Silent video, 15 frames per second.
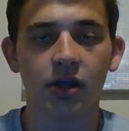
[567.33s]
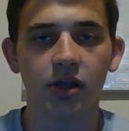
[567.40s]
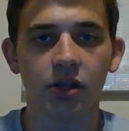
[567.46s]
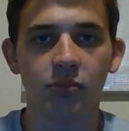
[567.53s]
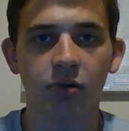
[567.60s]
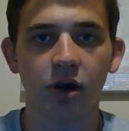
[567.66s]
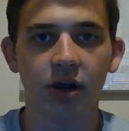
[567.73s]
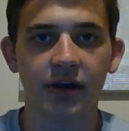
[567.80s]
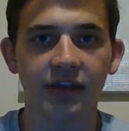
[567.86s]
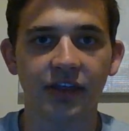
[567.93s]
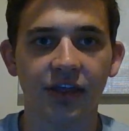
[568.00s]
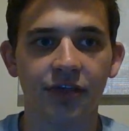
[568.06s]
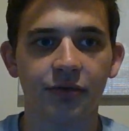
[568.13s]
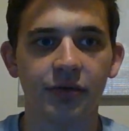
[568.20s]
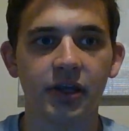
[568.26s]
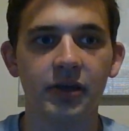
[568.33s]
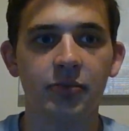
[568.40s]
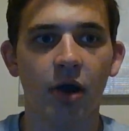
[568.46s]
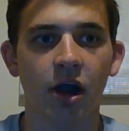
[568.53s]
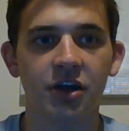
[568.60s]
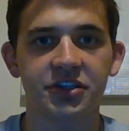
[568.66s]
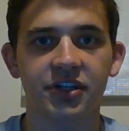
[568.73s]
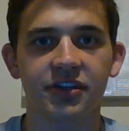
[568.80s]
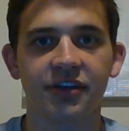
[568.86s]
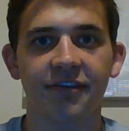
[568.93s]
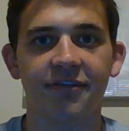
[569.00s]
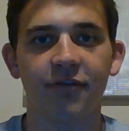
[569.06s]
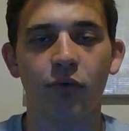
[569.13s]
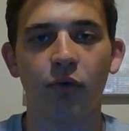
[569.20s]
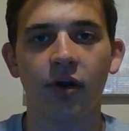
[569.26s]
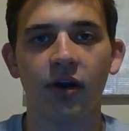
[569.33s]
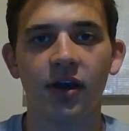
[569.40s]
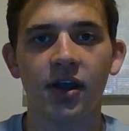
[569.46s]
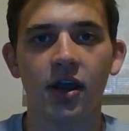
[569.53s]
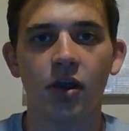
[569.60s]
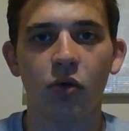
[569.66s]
LeBron at the 3, Bosch at the 4,